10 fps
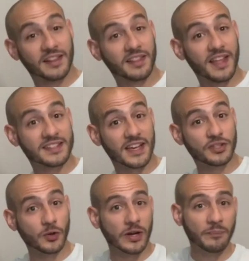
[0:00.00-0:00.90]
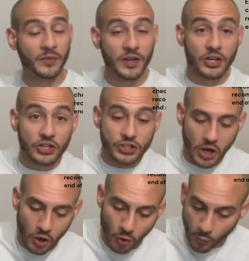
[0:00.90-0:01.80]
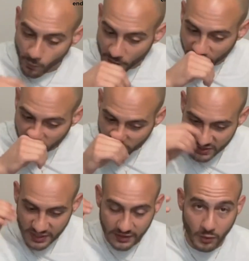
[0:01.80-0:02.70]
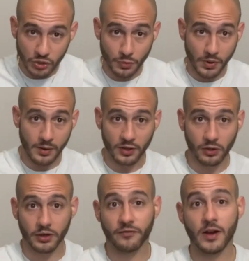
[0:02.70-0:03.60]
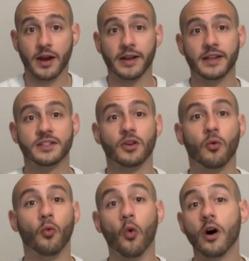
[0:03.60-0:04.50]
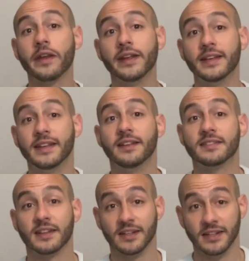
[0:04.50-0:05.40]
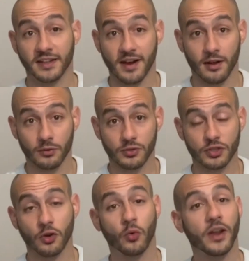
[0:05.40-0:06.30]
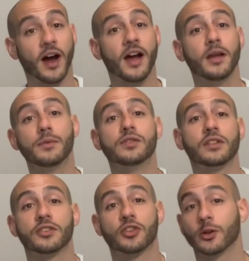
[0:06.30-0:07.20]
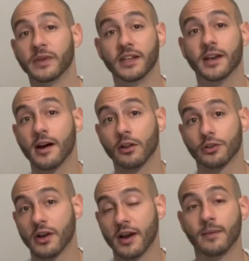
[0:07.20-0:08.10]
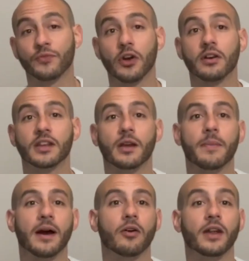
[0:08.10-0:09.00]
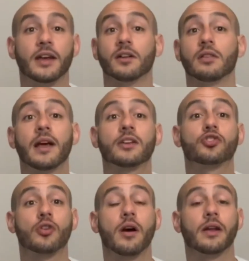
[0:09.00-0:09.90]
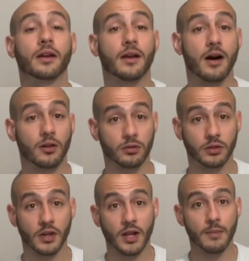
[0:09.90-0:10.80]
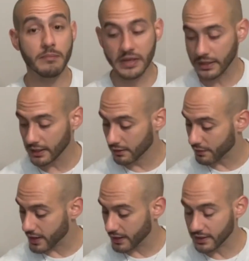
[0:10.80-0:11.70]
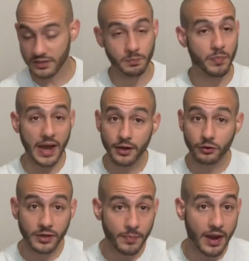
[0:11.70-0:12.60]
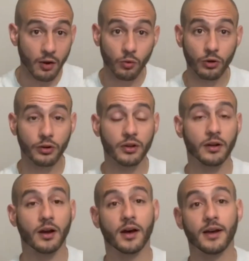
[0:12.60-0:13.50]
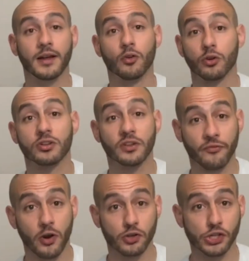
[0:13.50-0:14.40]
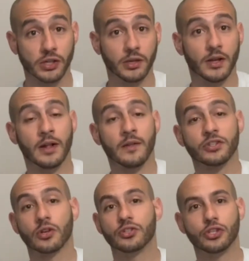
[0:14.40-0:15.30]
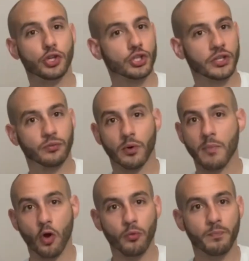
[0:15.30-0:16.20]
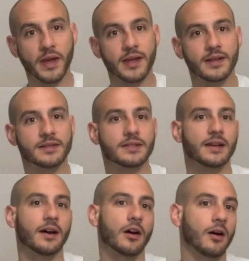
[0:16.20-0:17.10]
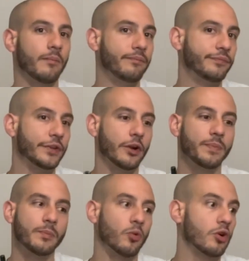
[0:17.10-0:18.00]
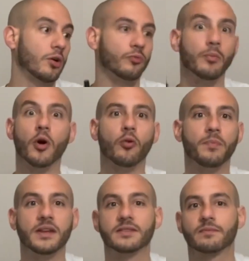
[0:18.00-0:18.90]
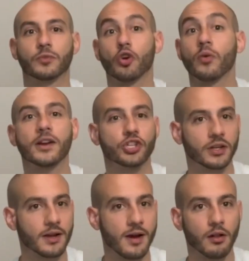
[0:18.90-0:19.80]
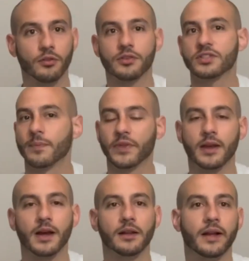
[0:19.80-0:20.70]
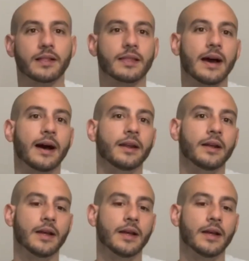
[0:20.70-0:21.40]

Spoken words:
let's get to it. So the first thing that we should probably clarify is what is an e-collar? So when I am using the term e-collar, I am talking about an electronic collar, meaning that it is battery powered in order to function. So it's usually remote based. People call them remote based correction collars, something kind of like that.